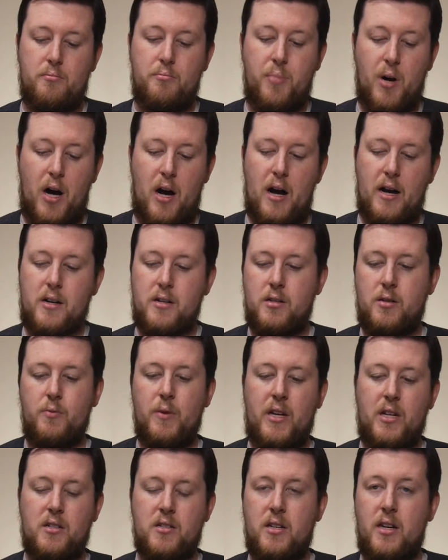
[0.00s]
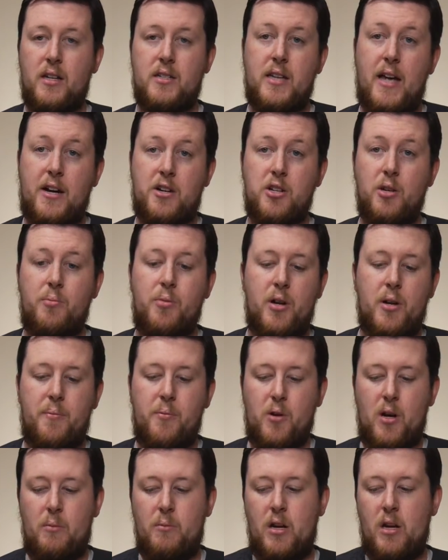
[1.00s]
box, we can see it's actually pretty
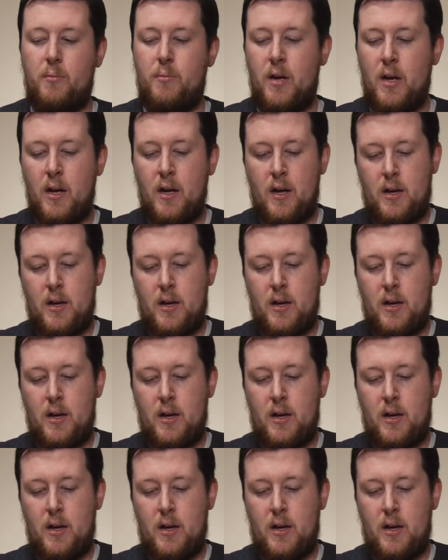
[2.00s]
premium.